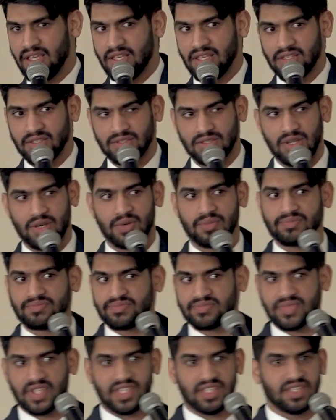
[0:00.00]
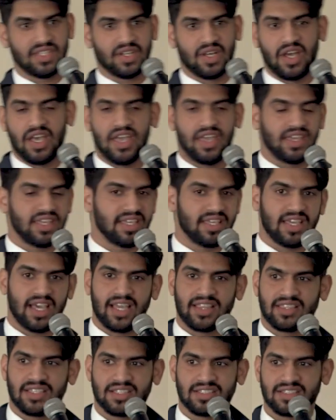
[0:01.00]
So,
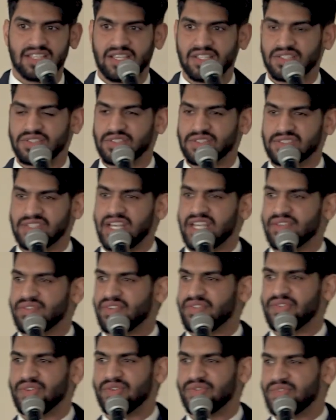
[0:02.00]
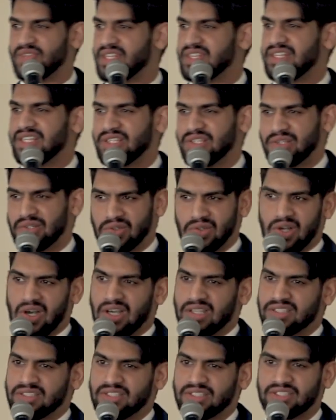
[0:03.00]
at this stage in your life, if you feel like you're
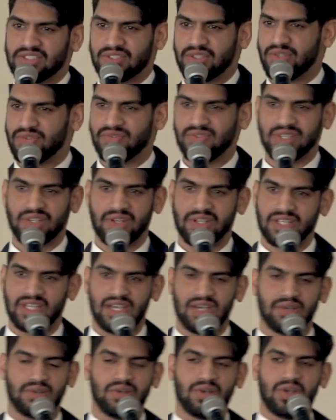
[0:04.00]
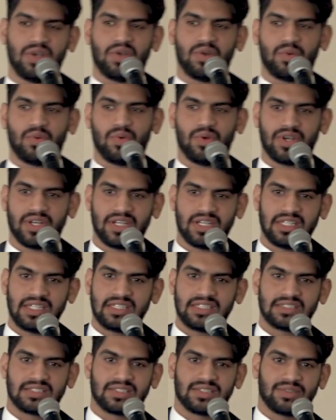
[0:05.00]
lost and you're still figuring out what it
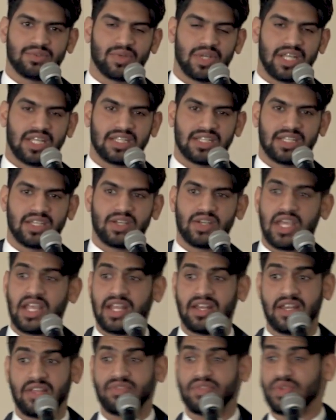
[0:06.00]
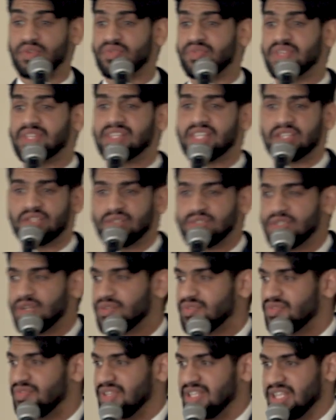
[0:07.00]
is, if you feel like you
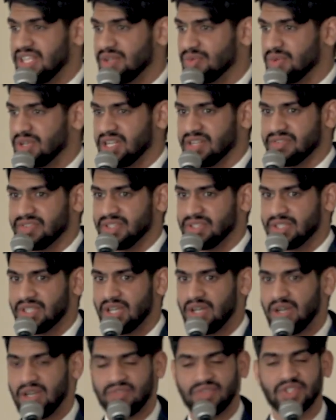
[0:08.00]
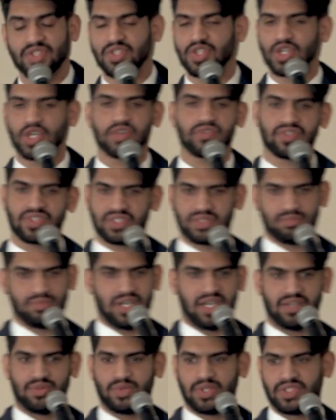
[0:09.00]
don't fit in wherever you go, if you're nervous
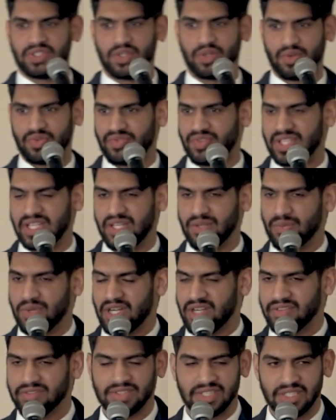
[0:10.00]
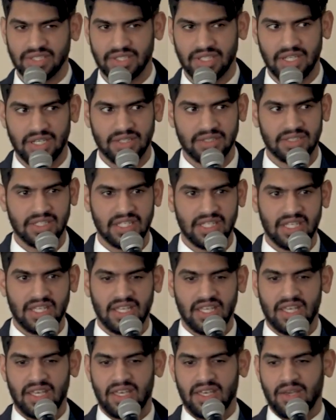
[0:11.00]
about whether you'll fit in wherever you go,
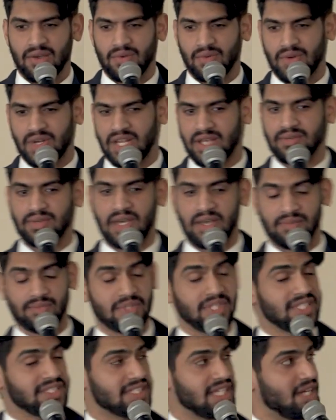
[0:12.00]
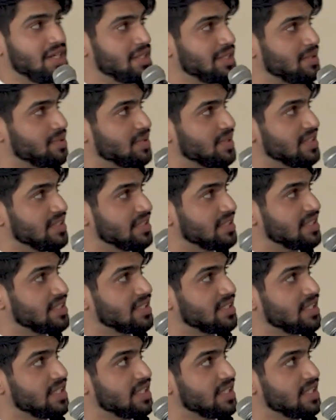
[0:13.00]
what I'm going to tell you is